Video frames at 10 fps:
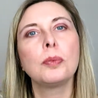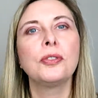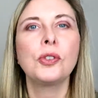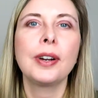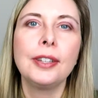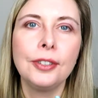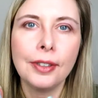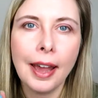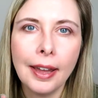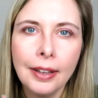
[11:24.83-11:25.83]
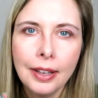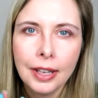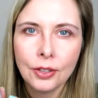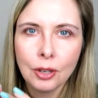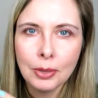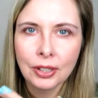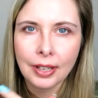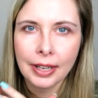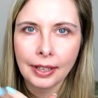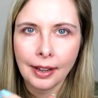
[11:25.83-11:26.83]
Oh, before I do that, it's almost
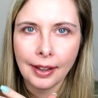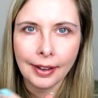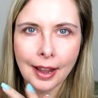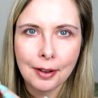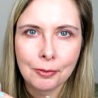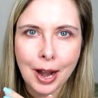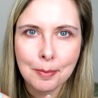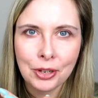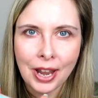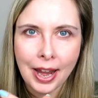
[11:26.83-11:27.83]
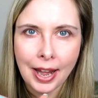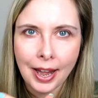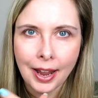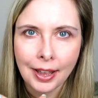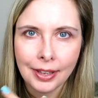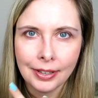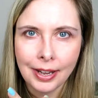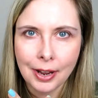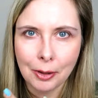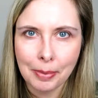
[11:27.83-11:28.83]
like I got Ramen A
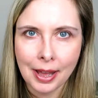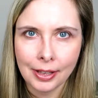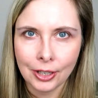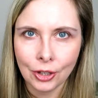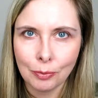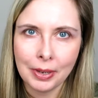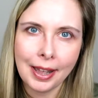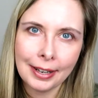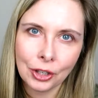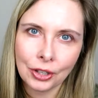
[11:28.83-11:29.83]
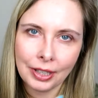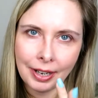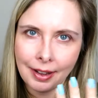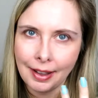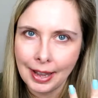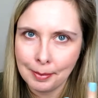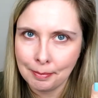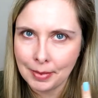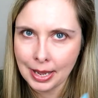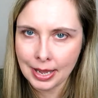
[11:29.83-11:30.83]
nail polish, but actually
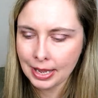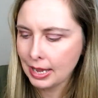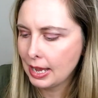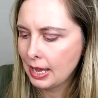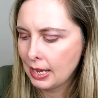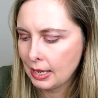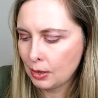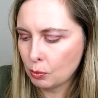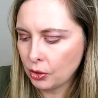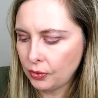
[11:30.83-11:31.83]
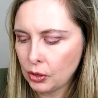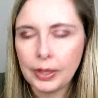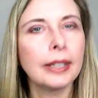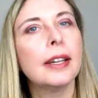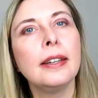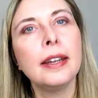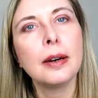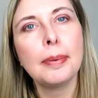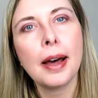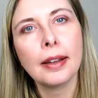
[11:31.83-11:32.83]
I'm reviewing a
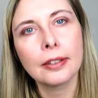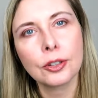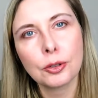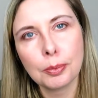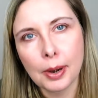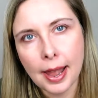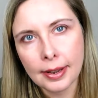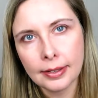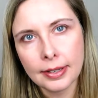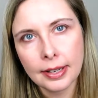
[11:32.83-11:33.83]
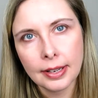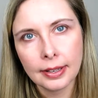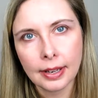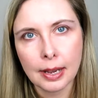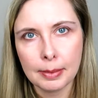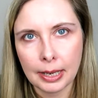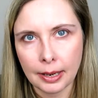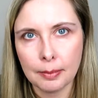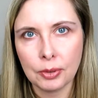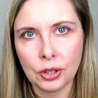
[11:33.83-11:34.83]
nail polish brand coming
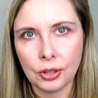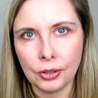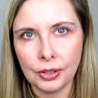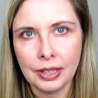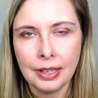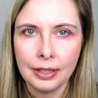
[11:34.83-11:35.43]
up soon.